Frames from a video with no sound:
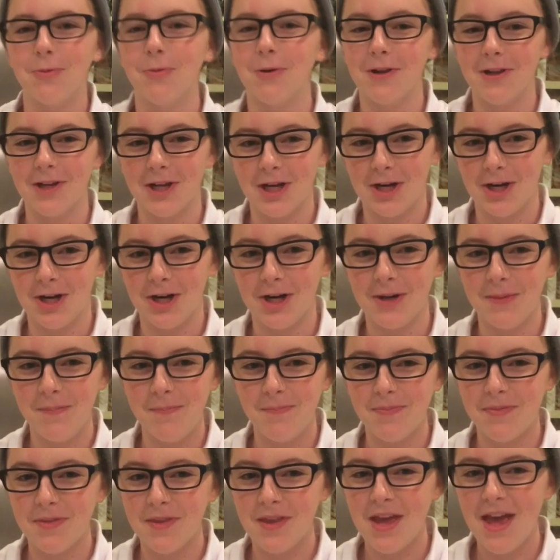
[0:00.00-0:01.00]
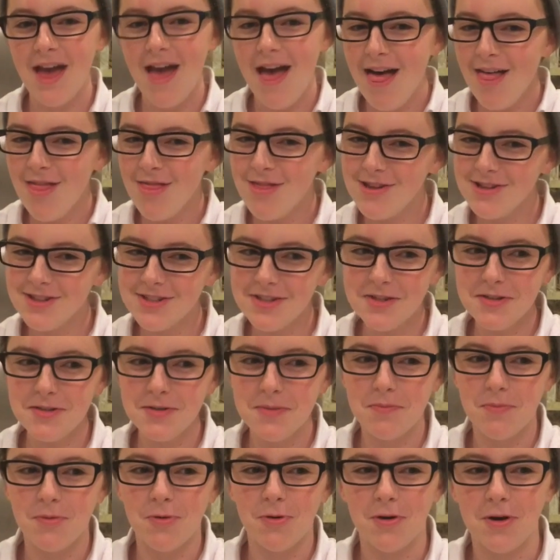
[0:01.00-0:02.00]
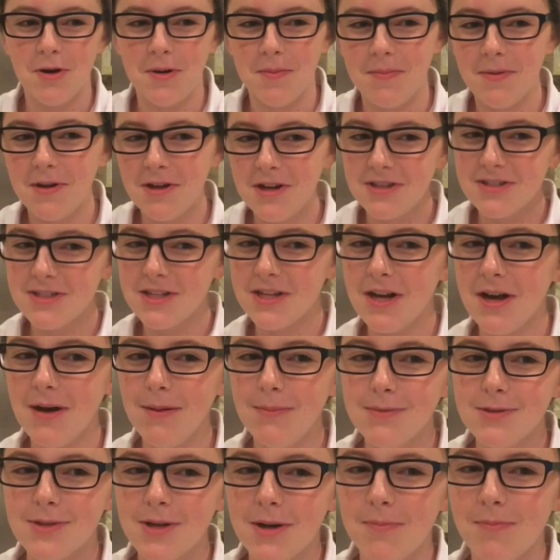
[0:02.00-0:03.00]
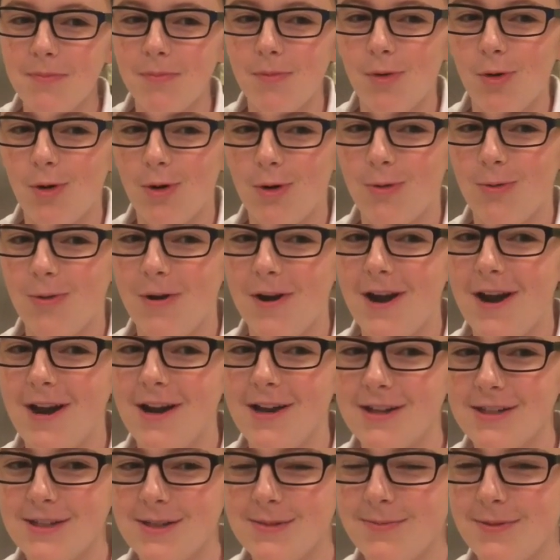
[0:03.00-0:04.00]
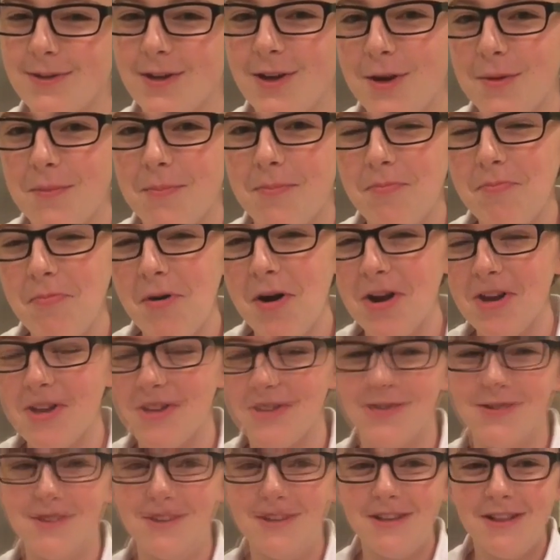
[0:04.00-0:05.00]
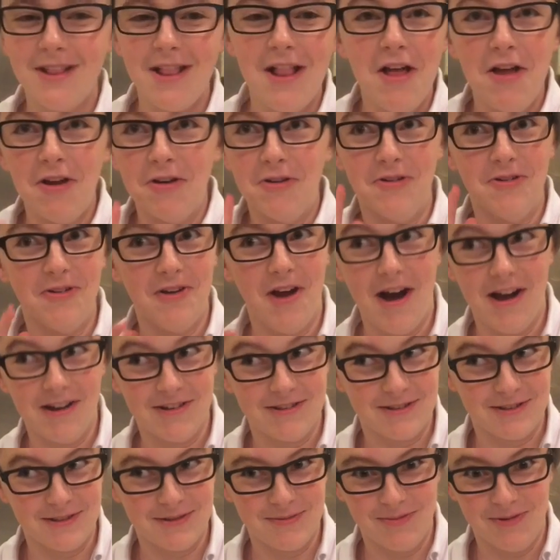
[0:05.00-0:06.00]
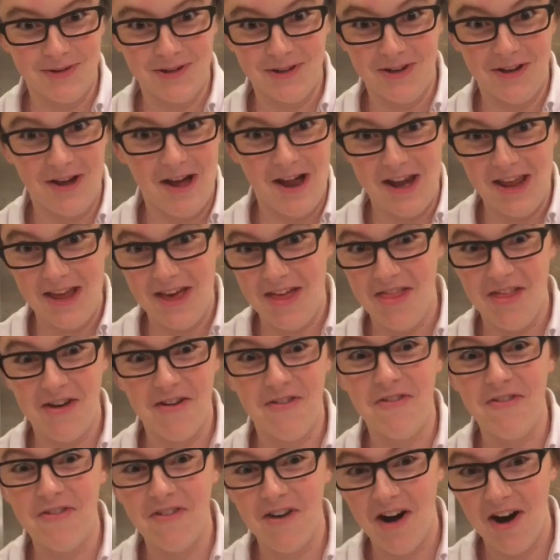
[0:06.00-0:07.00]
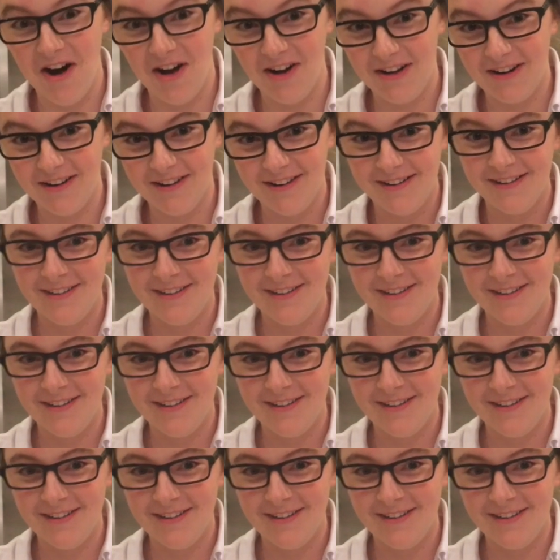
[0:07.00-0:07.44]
will occur. This is important because it comes up more when I explain Punnett square. Not to spoil any of the fun,